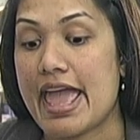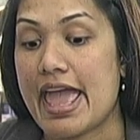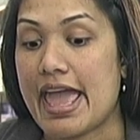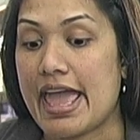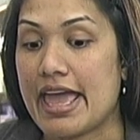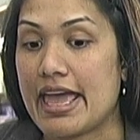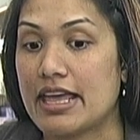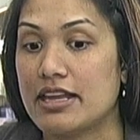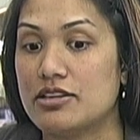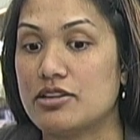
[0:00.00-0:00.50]

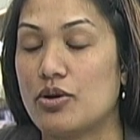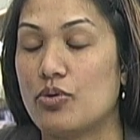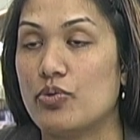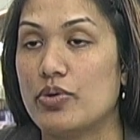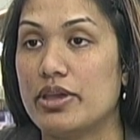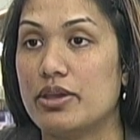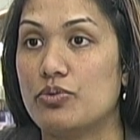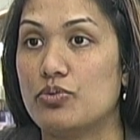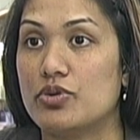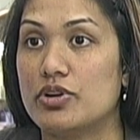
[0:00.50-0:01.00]
and
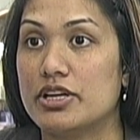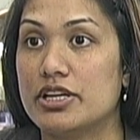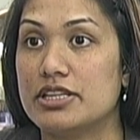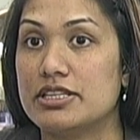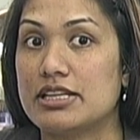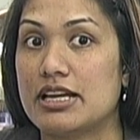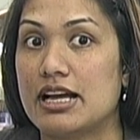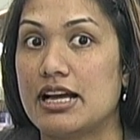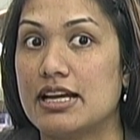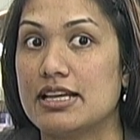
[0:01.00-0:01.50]
we
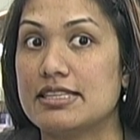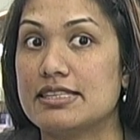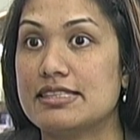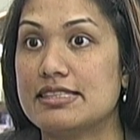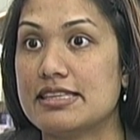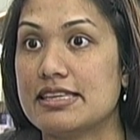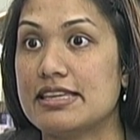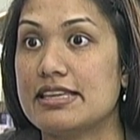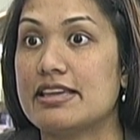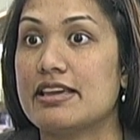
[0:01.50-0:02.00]
would
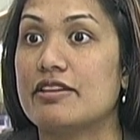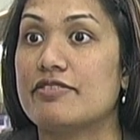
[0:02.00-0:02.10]
see